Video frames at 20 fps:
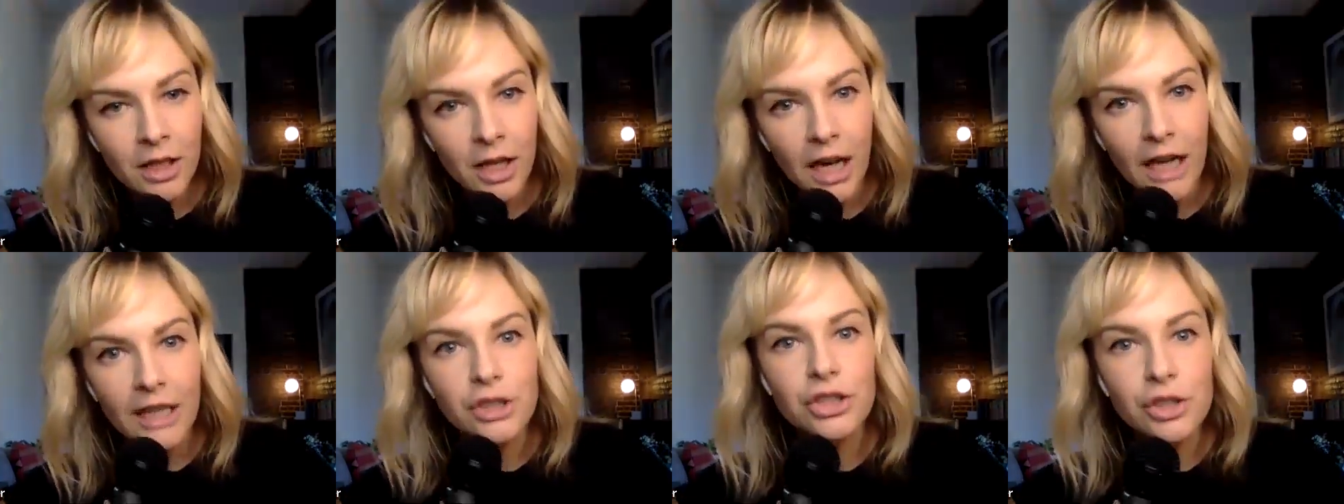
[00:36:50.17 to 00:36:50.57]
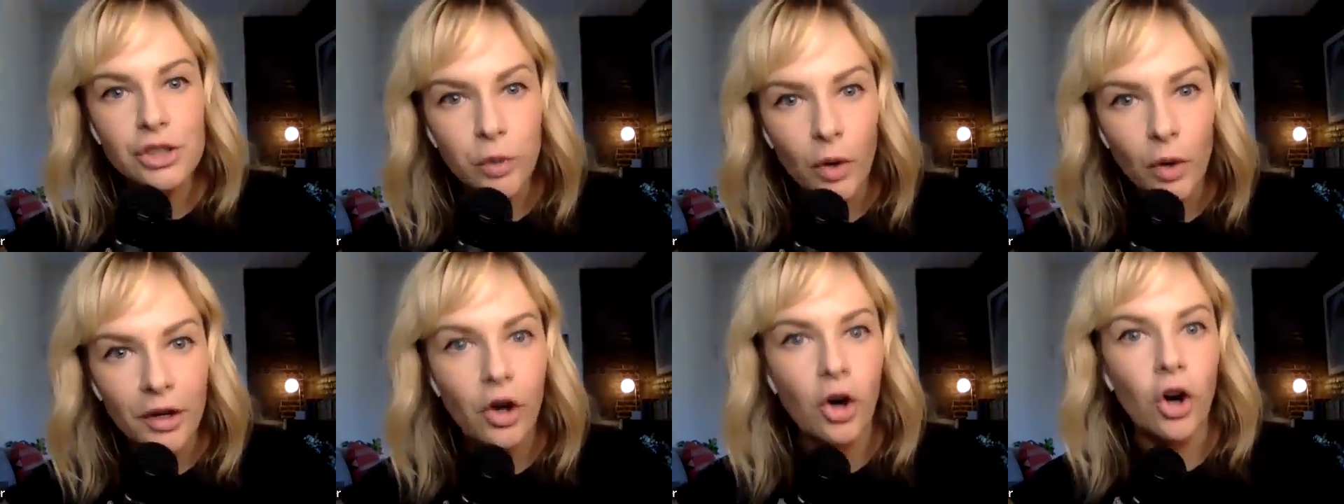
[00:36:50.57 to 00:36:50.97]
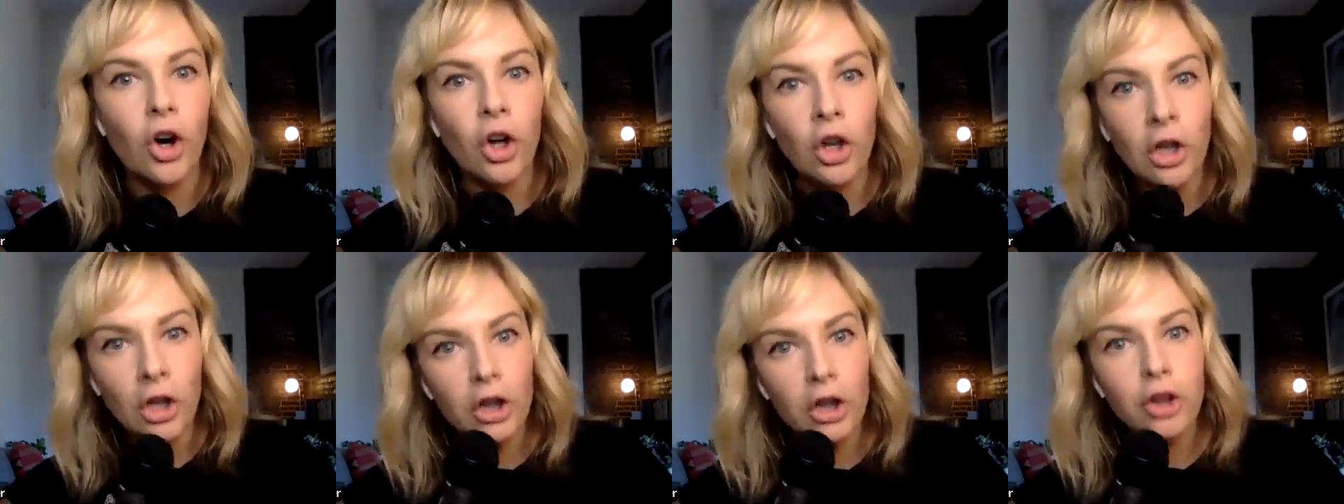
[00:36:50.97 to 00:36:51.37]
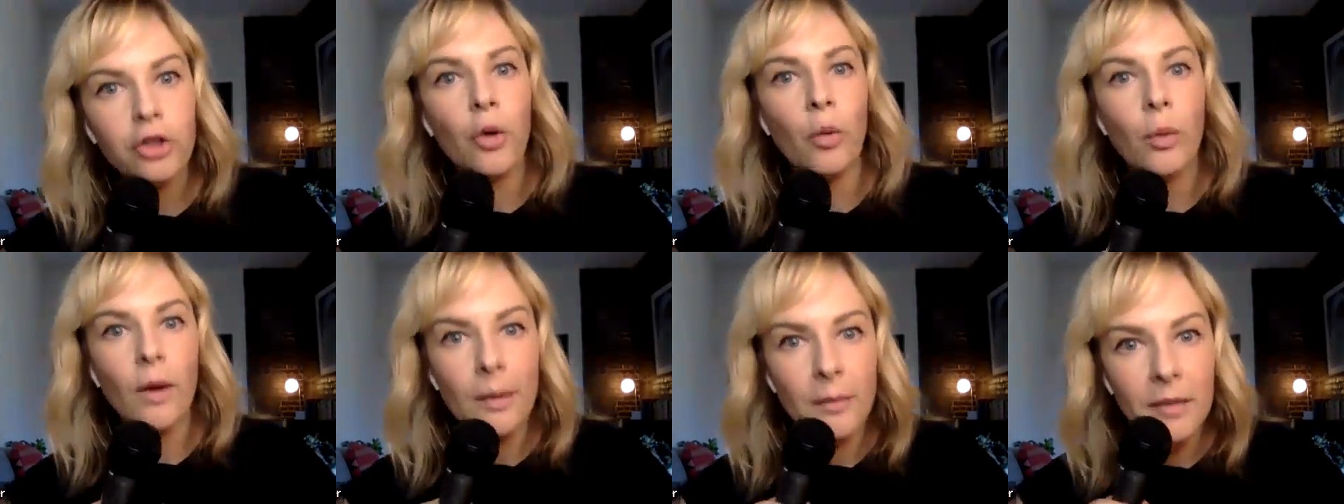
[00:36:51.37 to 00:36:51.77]
I just want all the
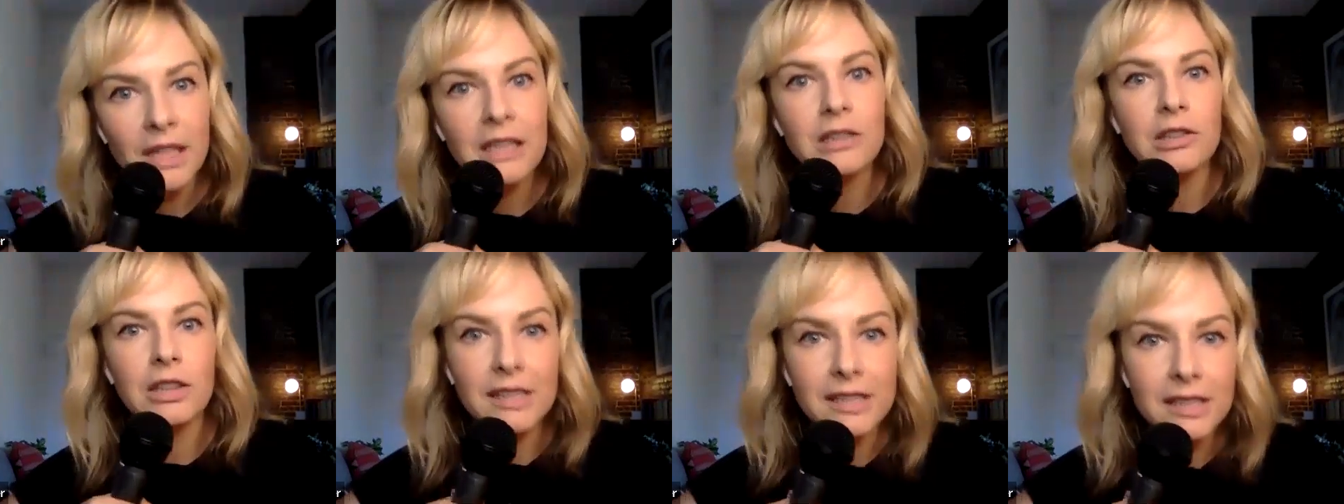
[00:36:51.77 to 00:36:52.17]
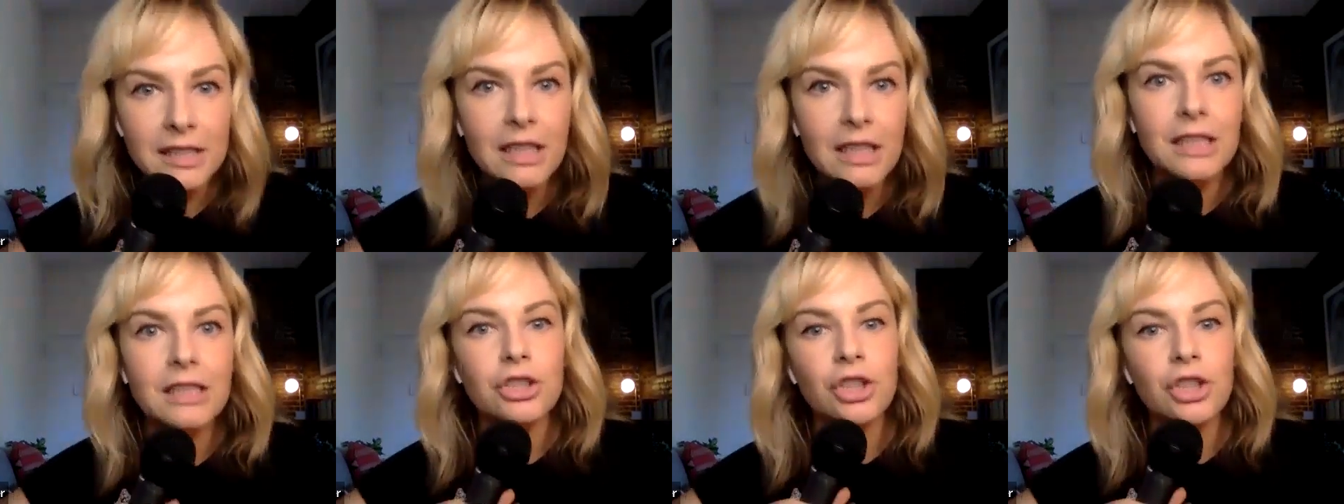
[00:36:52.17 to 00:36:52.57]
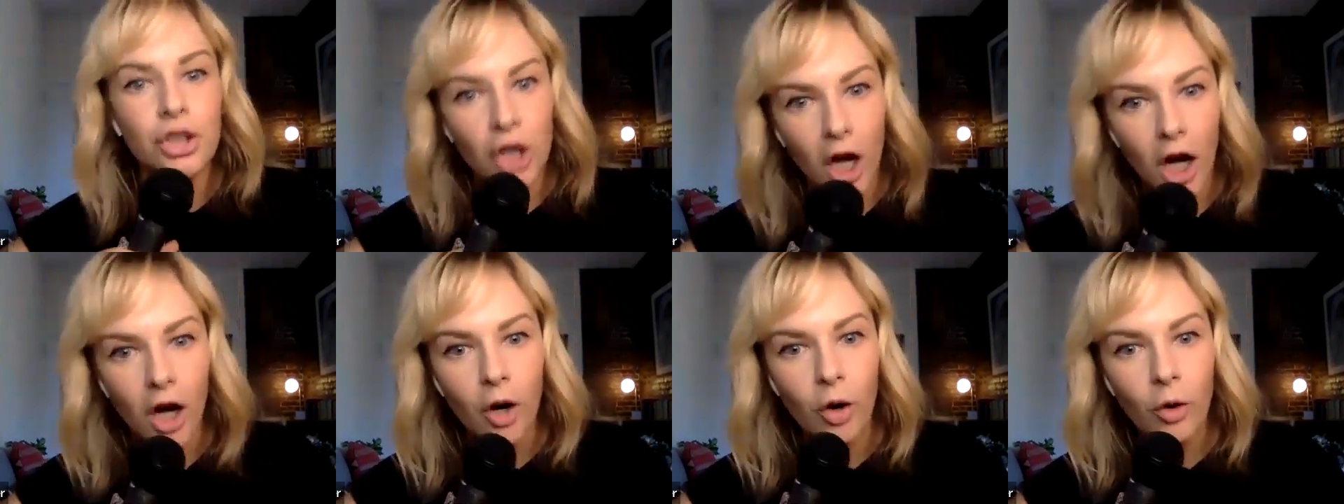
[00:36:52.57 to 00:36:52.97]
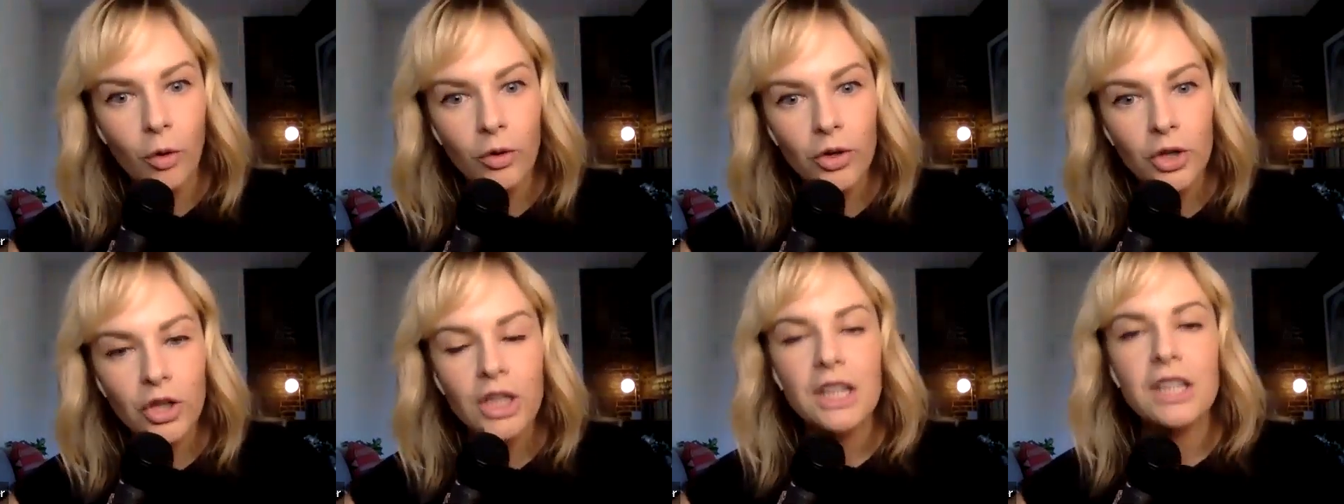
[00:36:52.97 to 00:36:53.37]
women listening to know
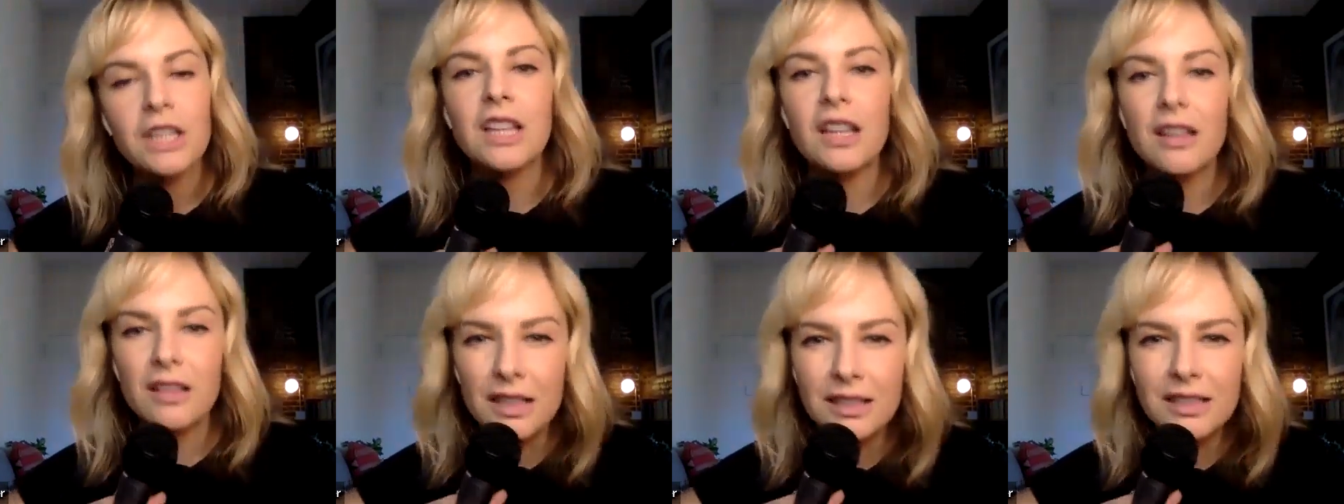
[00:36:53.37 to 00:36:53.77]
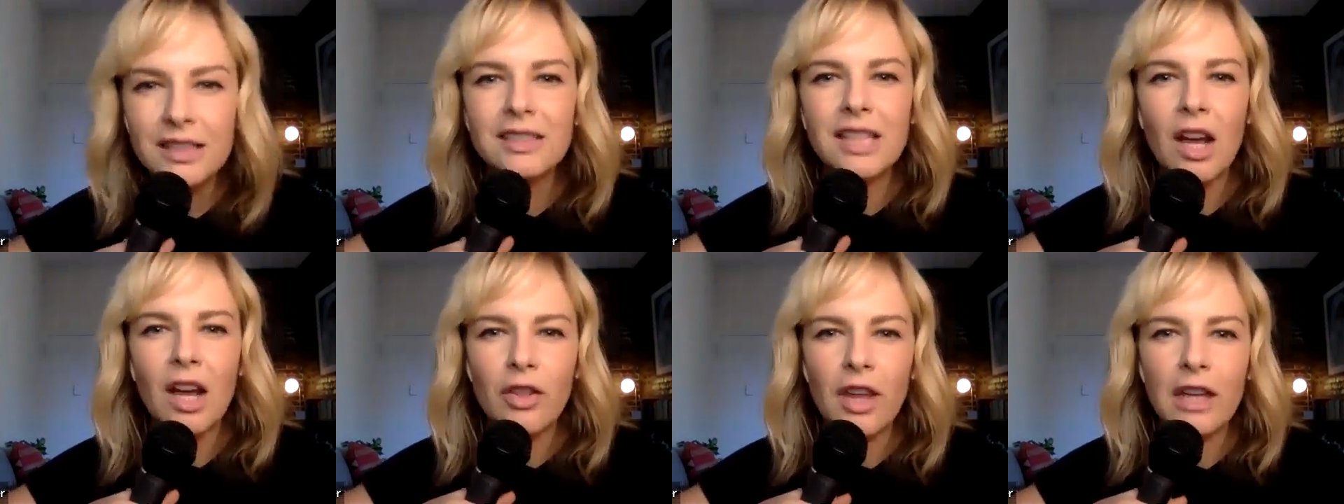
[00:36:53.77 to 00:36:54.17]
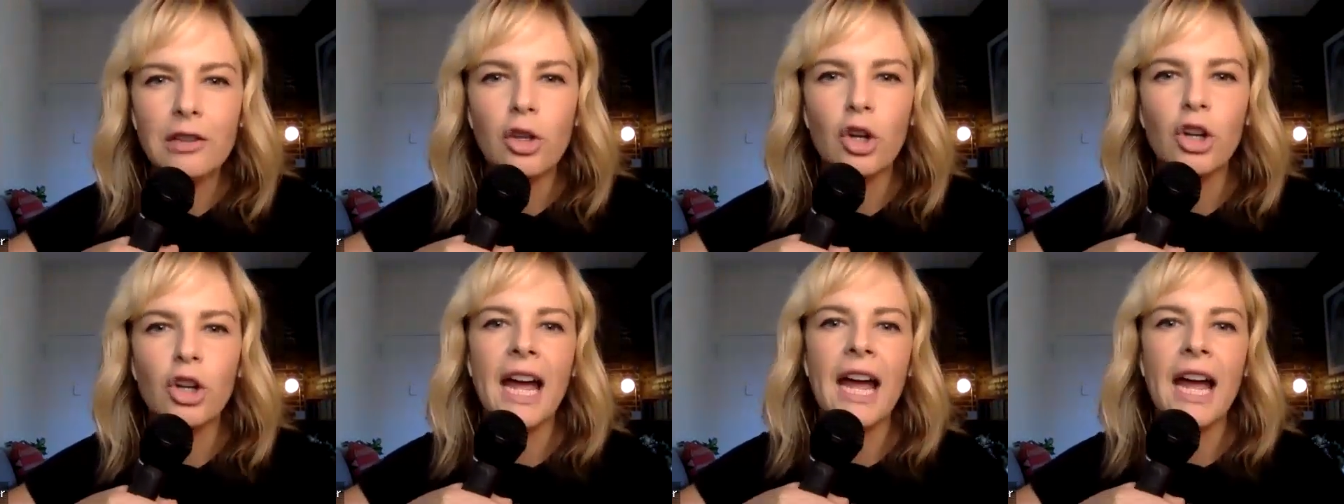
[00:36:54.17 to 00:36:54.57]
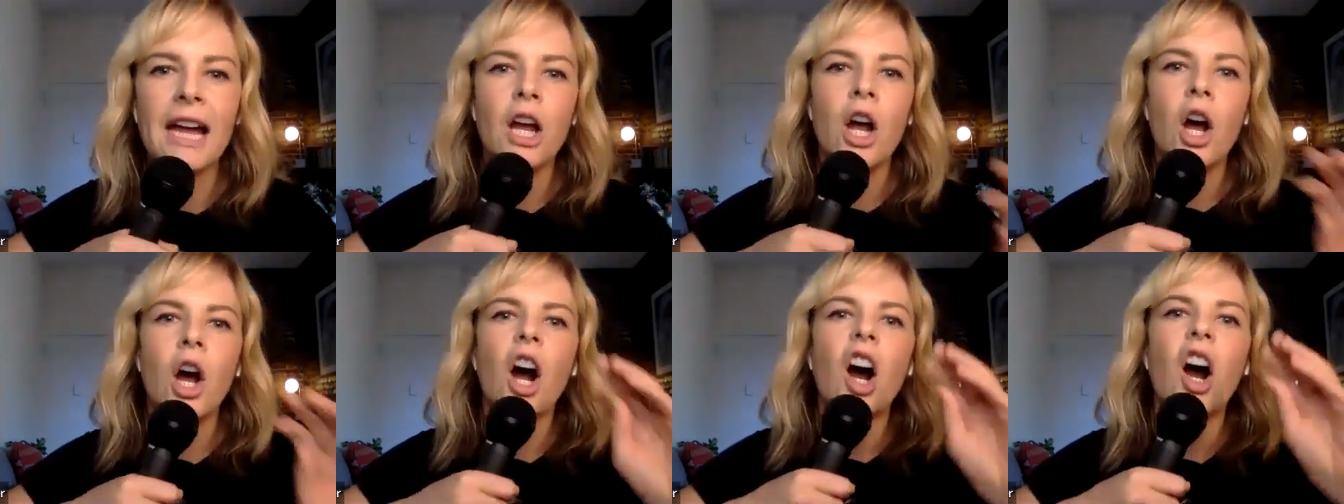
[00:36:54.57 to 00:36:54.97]
that this is how they look at
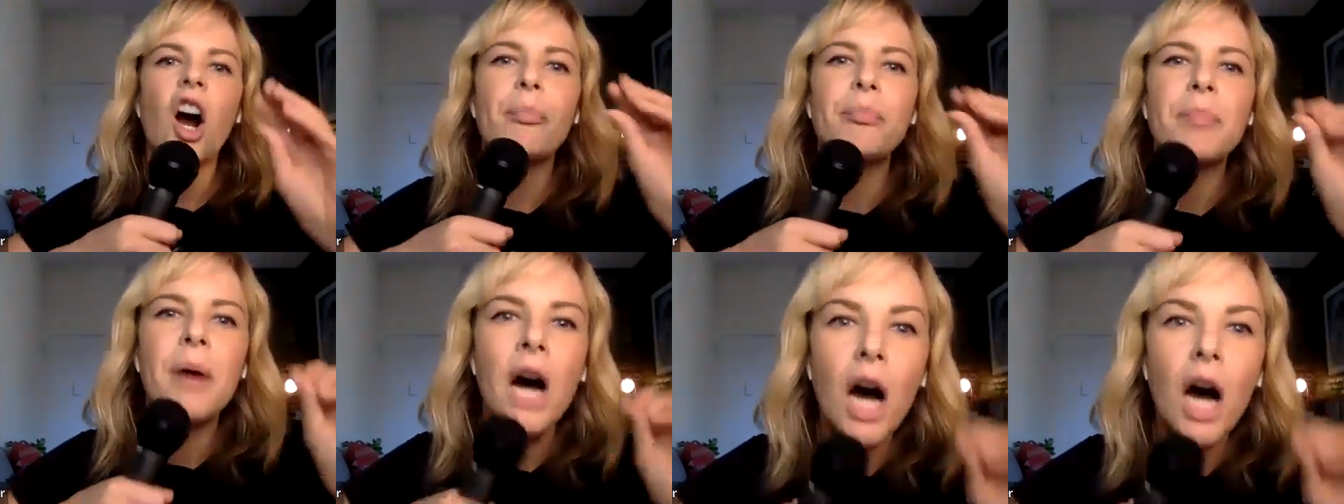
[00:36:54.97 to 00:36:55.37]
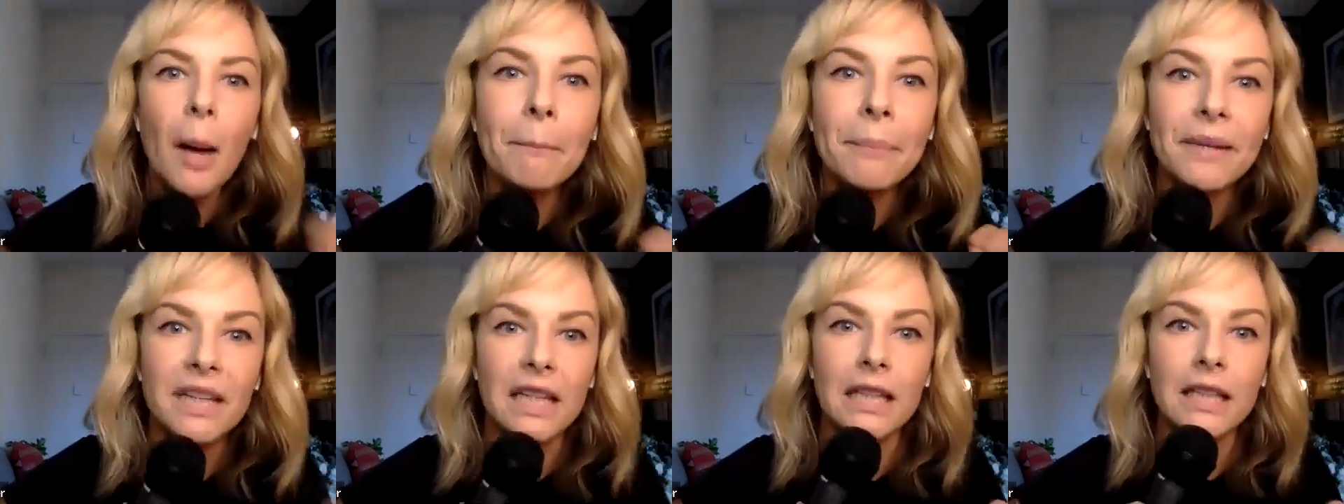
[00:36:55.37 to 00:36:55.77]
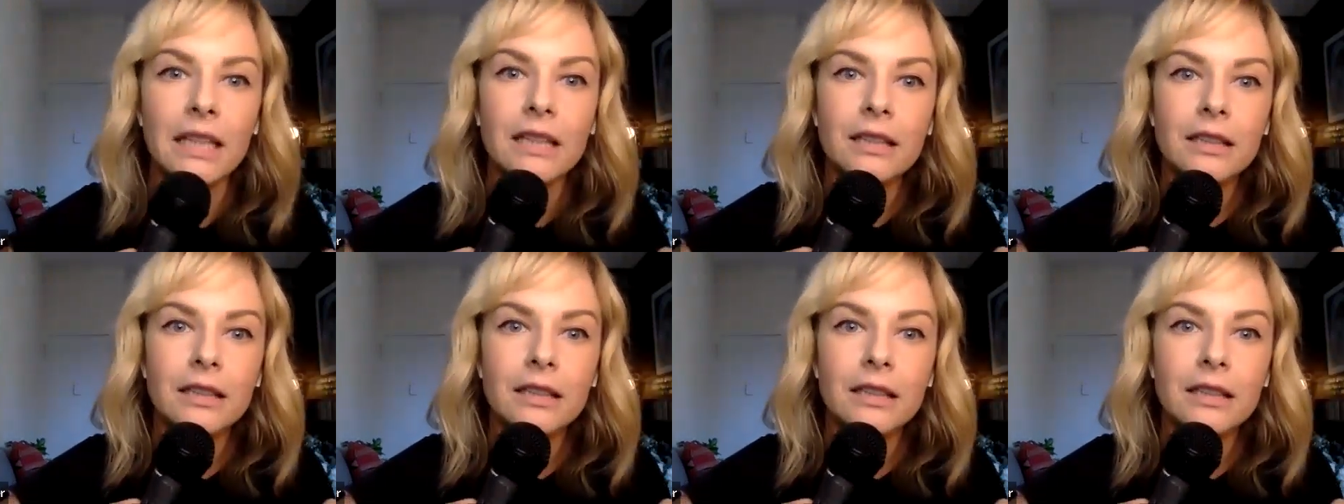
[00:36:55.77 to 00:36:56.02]
a puppy